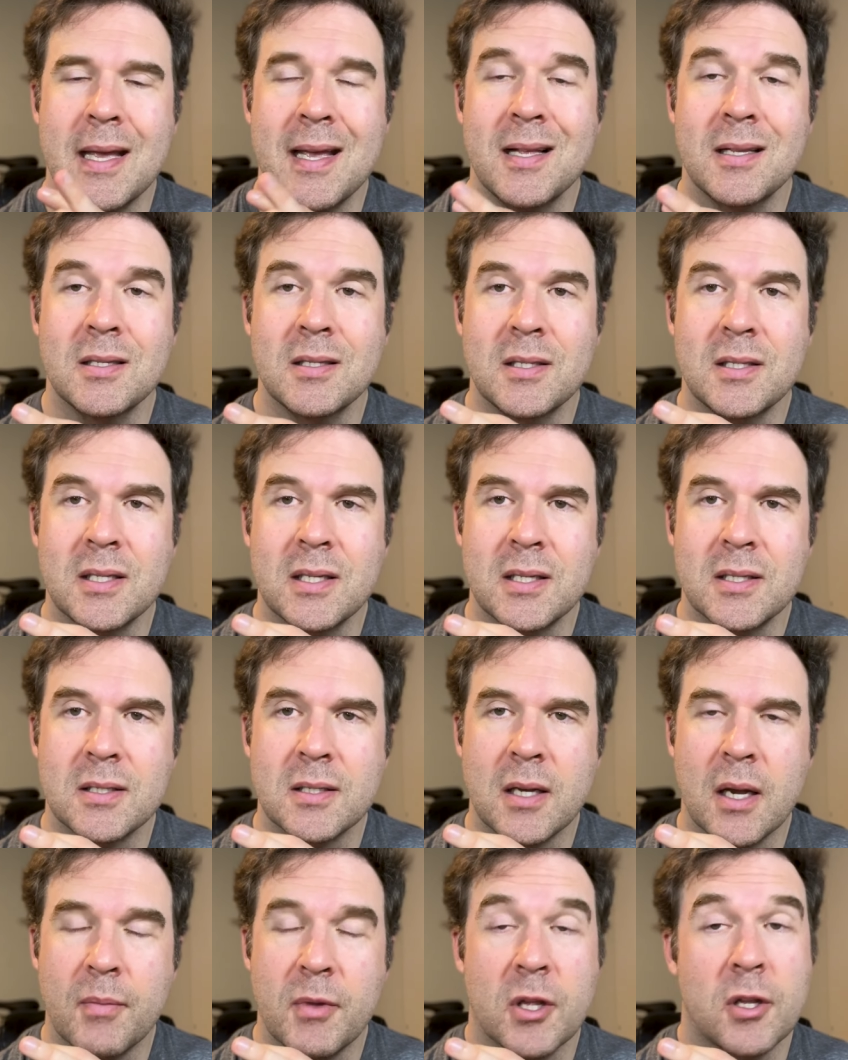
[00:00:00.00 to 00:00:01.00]

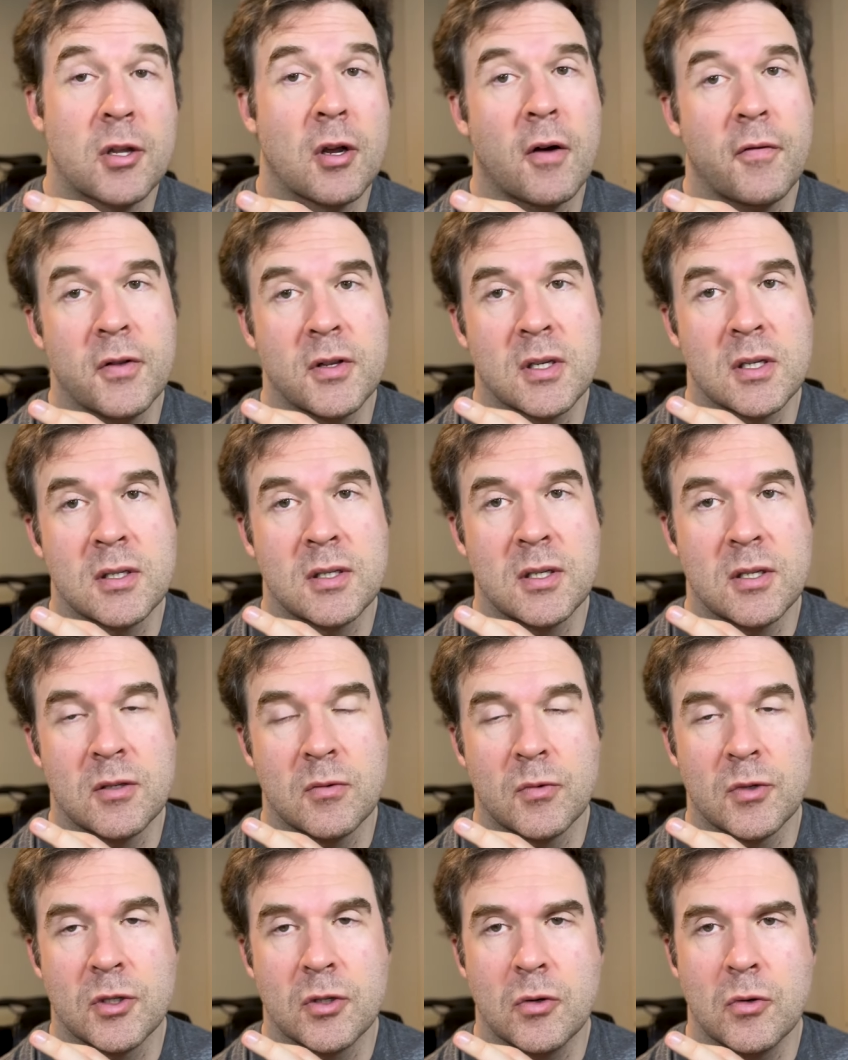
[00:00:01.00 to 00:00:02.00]
in-season, I mean, the Dolphins
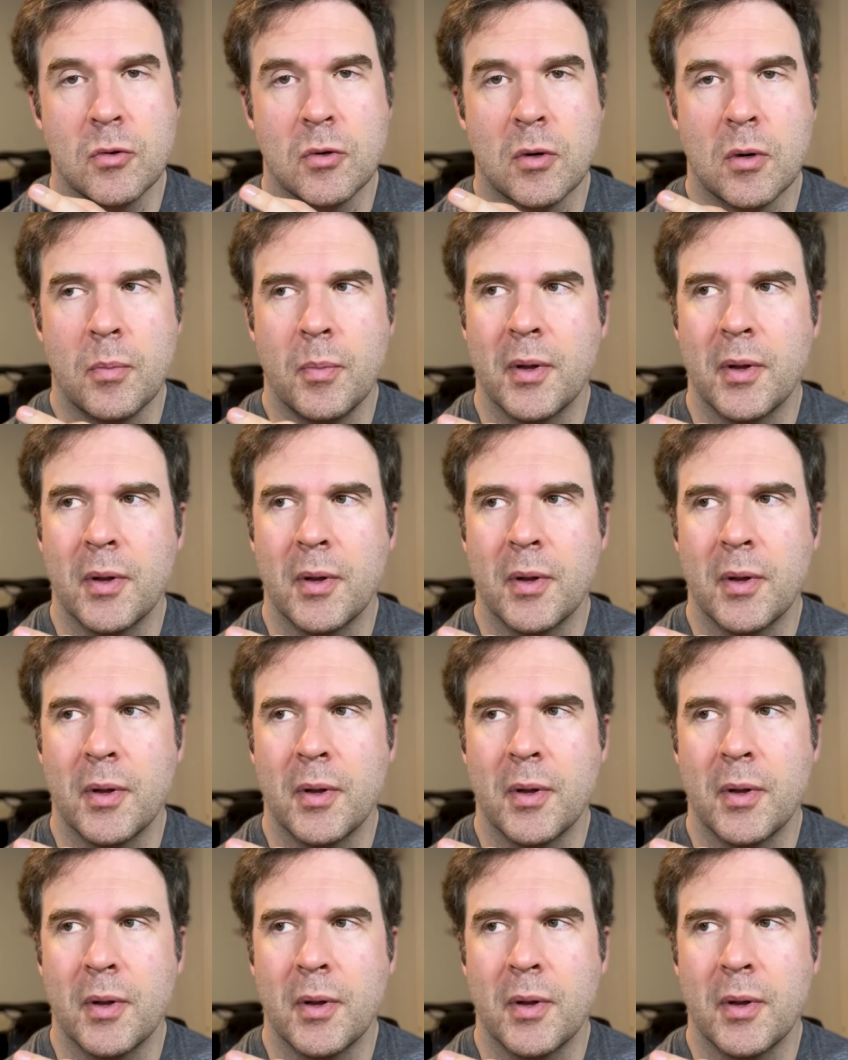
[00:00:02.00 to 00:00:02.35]
in-season was cool,